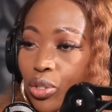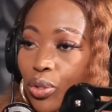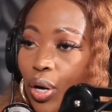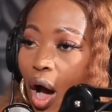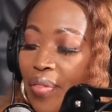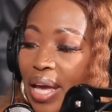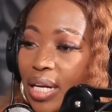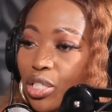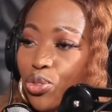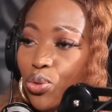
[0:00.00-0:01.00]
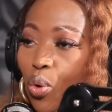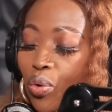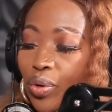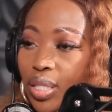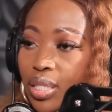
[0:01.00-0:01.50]
Are there any
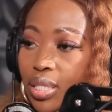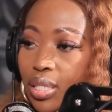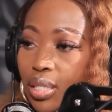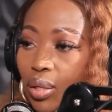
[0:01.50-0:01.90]
stories,